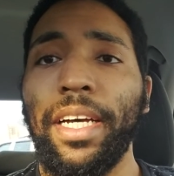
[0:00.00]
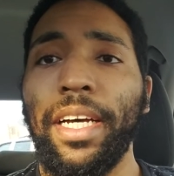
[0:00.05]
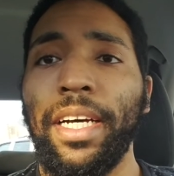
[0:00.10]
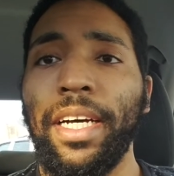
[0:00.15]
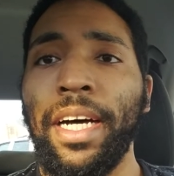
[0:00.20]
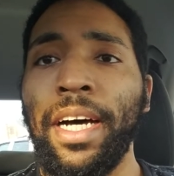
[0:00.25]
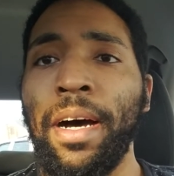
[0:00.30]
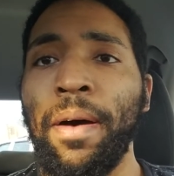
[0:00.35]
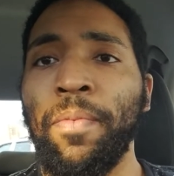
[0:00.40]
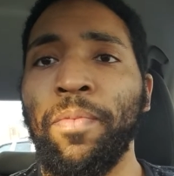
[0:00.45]

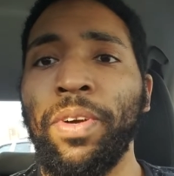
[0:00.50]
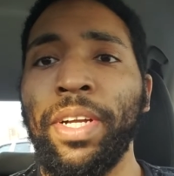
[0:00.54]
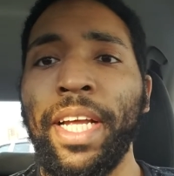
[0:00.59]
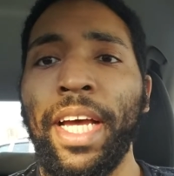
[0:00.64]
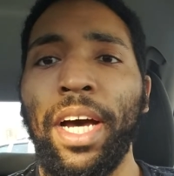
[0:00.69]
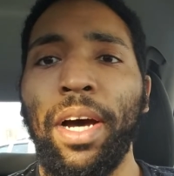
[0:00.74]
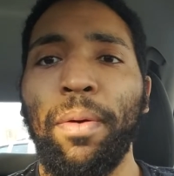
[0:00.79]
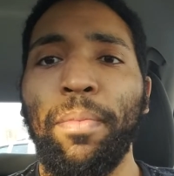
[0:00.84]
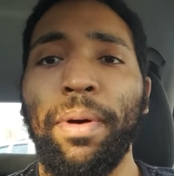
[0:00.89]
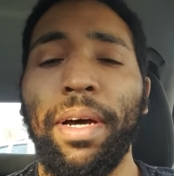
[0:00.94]

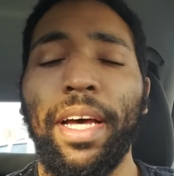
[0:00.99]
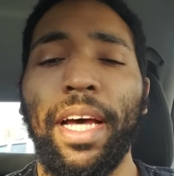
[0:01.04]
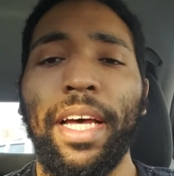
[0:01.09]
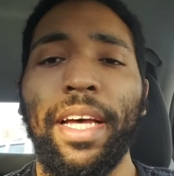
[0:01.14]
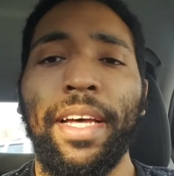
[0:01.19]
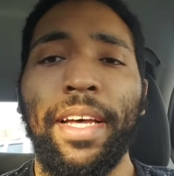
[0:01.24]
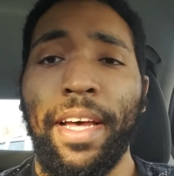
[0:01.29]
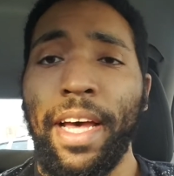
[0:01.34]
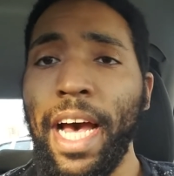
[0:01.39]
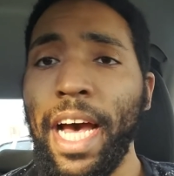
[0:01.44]
Riddell, but
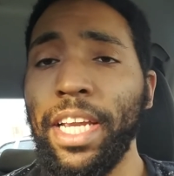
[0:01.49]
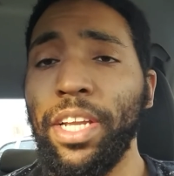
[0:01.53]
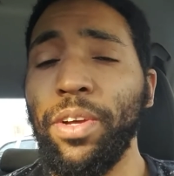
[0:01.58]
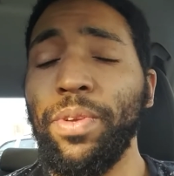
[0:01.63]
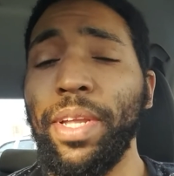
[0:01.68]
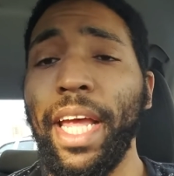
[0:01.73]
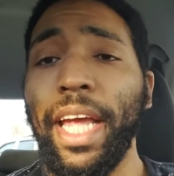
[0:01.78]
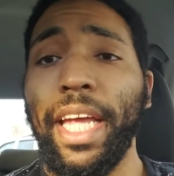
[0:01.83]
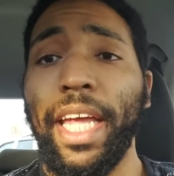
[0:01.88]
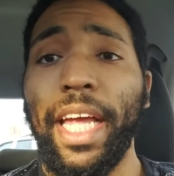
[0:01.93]
I do
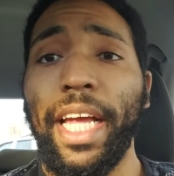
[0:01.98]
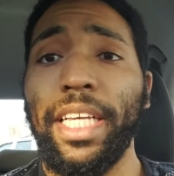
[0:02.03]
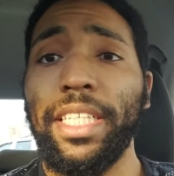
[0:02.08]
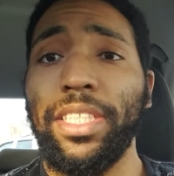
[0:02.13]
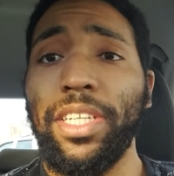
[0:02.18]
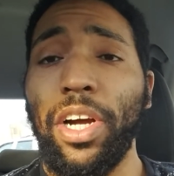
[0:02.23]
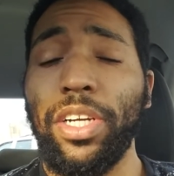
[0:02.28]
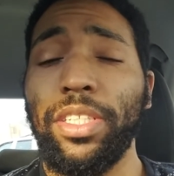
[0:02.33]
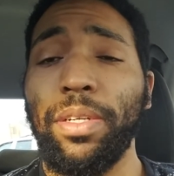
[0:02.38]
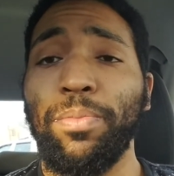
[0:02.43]
think he
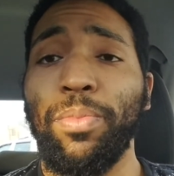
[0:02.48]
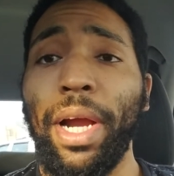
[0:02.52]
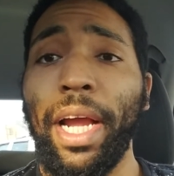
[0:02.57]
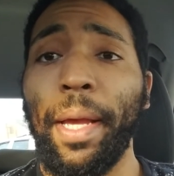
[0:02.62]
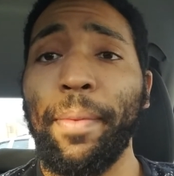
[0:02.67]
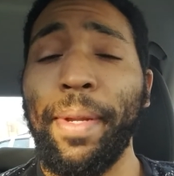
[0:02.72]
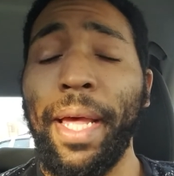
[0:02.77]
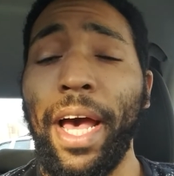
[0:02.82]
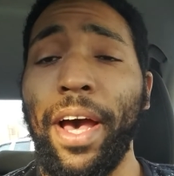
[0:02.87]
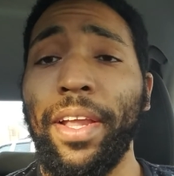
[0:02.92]
starts to break
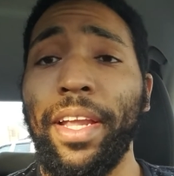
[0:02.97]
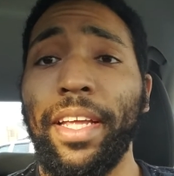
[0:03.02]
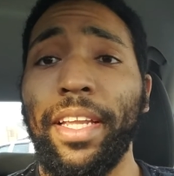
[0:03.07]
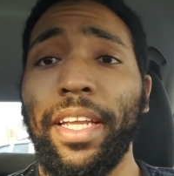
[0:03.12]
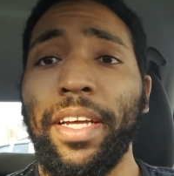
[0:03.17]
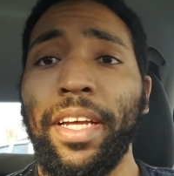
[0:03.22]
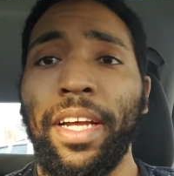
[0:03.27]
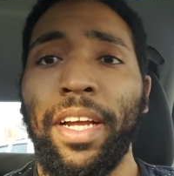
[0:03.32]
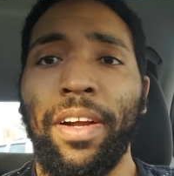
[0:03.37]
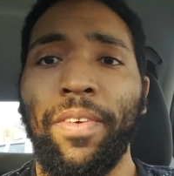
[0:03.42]
him down, and
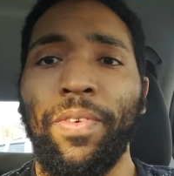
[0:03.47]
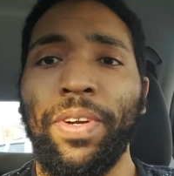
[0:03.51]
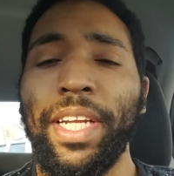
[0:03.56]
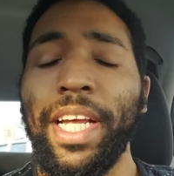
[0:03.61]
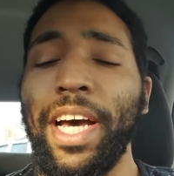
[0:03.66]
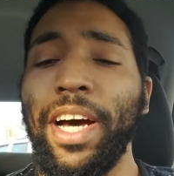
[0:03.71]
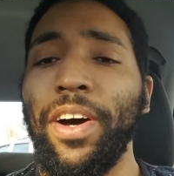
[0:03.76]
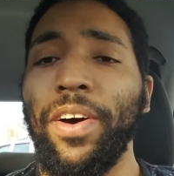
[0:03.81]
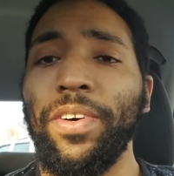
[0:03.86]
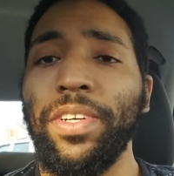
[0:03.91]

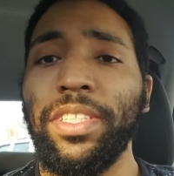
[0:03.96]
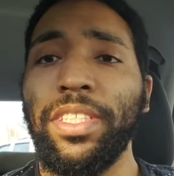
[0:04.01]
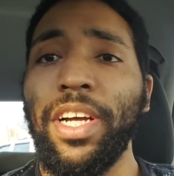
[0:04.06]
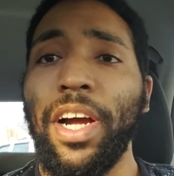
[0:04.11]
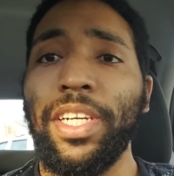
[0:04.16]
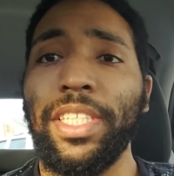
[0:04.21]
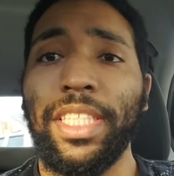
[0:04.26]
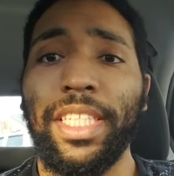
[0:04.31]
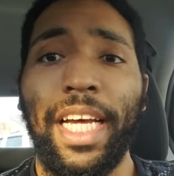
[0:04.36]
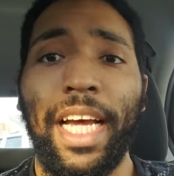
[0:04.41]
Riddell
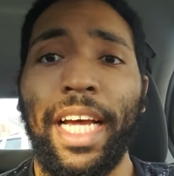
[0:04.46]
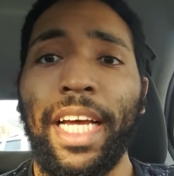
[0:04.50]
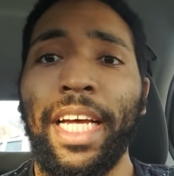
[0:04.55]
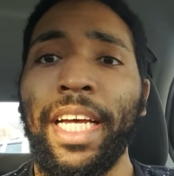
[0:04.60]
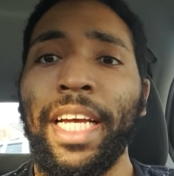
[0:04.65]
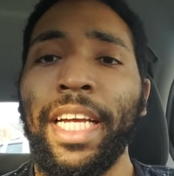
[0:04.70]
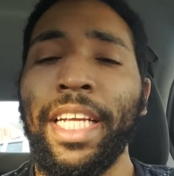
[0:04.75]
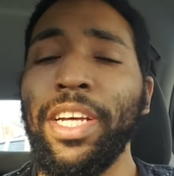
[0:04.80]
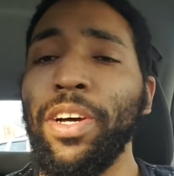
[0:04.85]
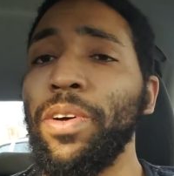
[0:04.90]
starts to,
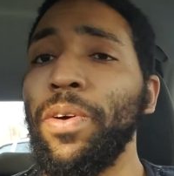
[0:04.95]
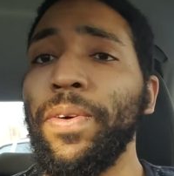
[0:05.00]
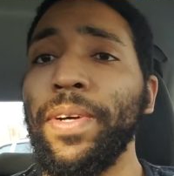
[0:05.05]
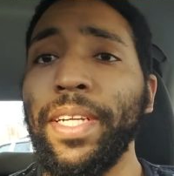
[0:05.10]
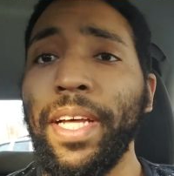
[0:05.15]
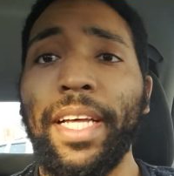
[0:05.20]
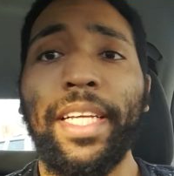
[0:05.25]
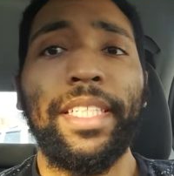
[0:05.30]
not